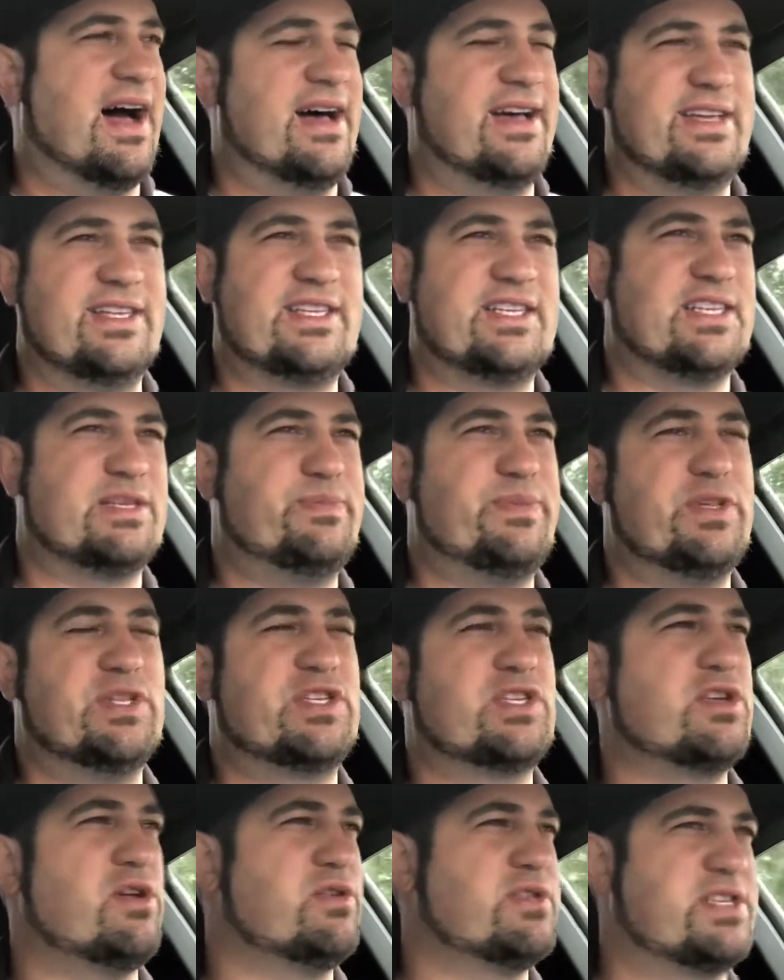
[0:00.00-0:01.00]
It's just been
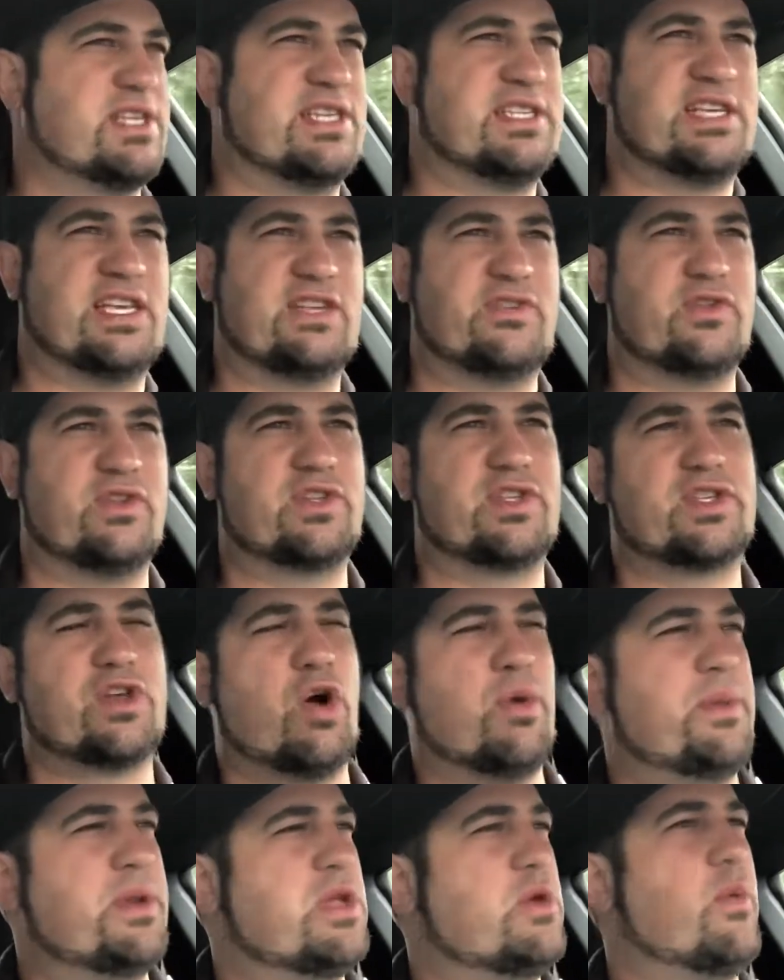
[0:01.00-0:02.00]
so successful in
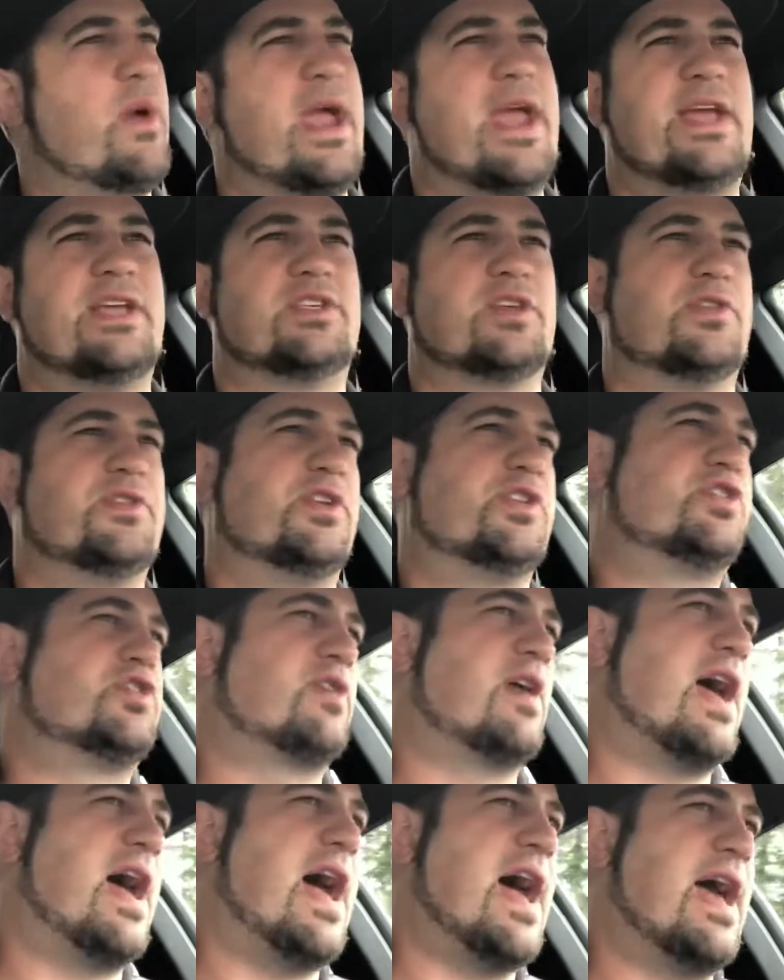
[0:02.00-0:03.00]
so many ways, on the
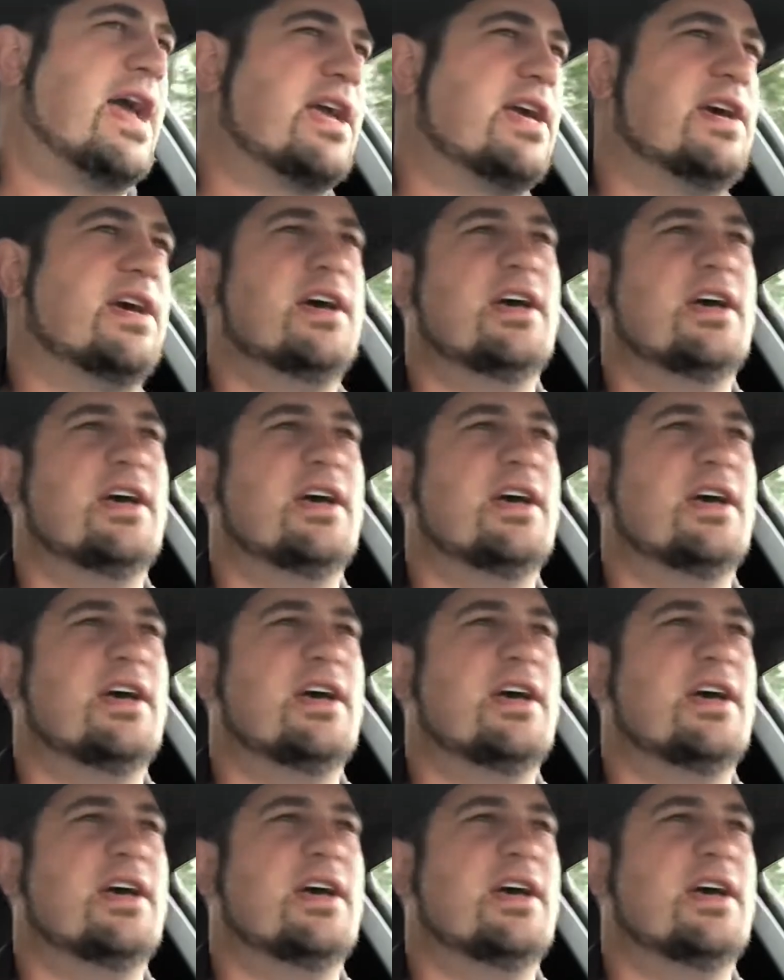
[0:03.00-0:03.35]
track,